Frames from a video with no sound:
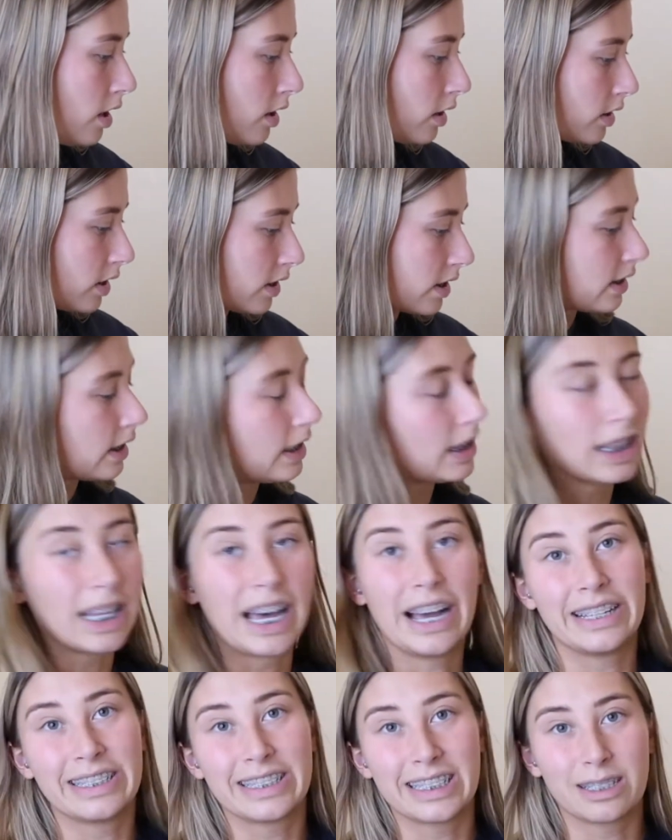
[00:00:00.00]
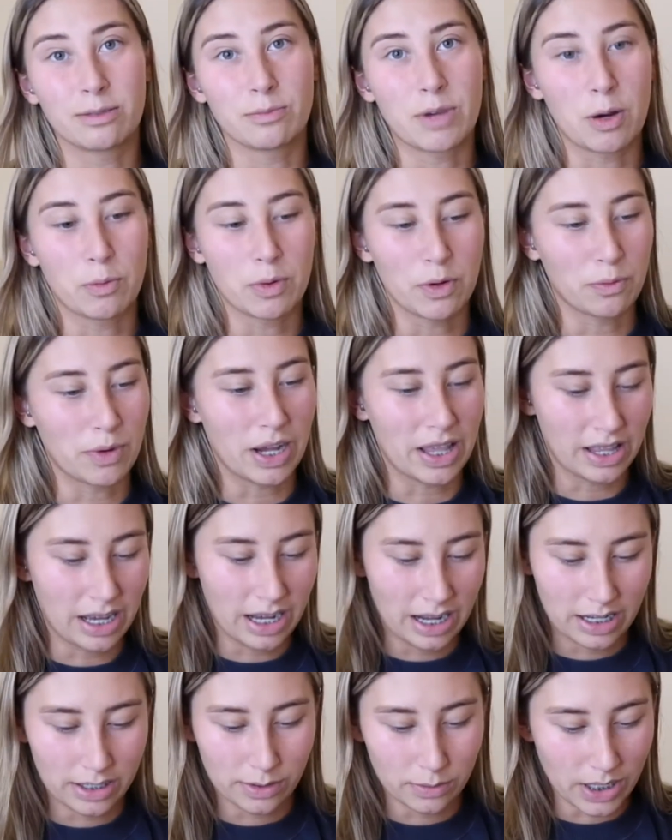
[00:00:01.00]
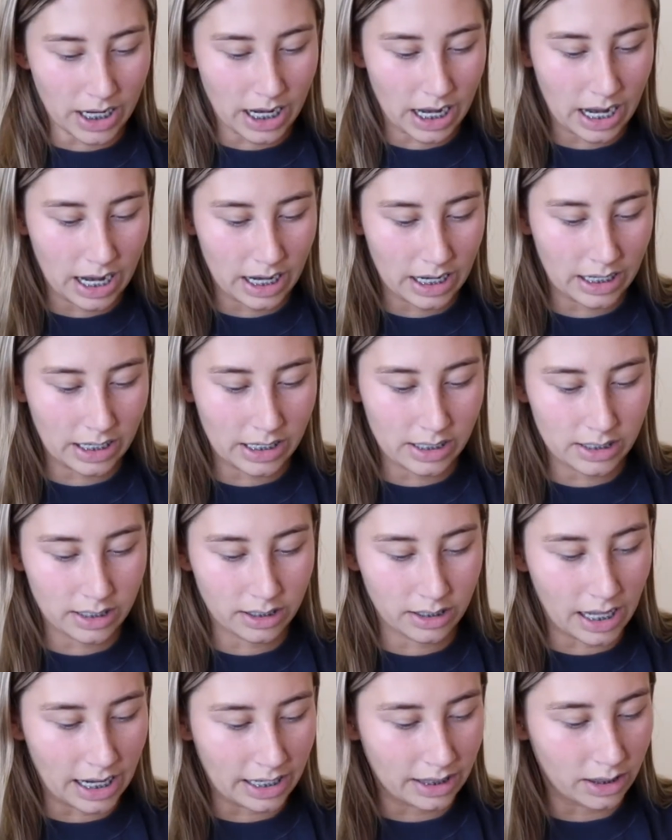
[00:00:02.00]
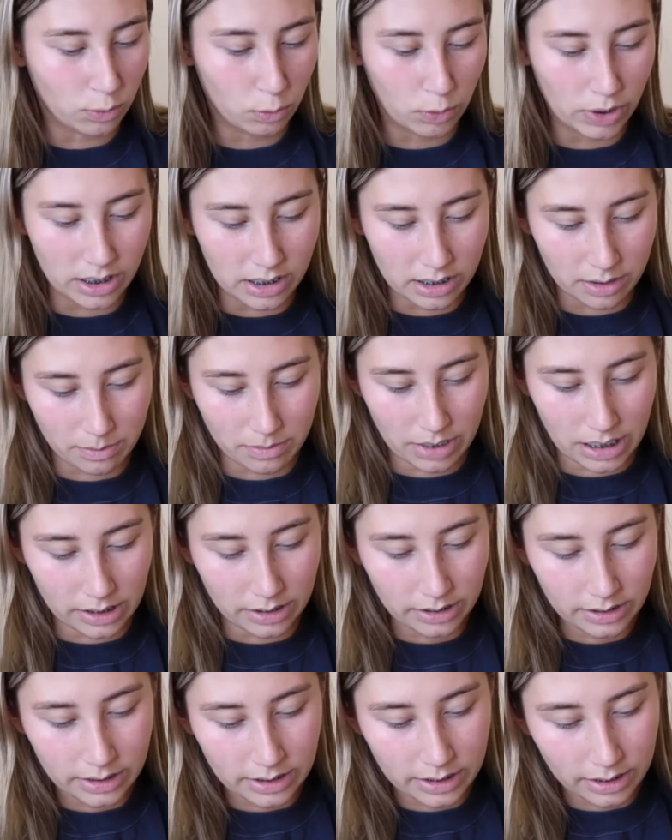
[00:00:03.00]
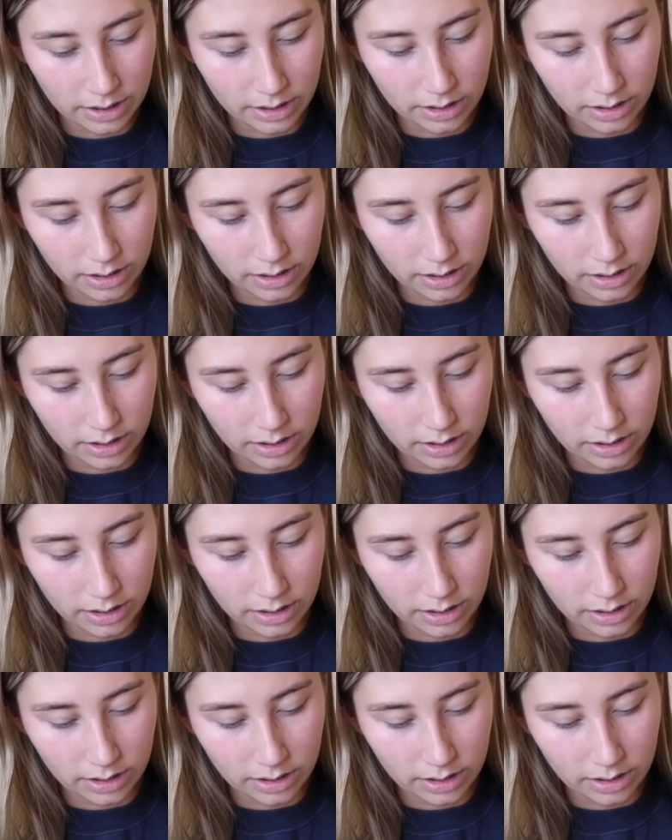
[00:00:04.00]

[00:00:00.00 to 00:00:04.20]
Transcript: Just classic Melbourne weather as we're heading into like the winter months.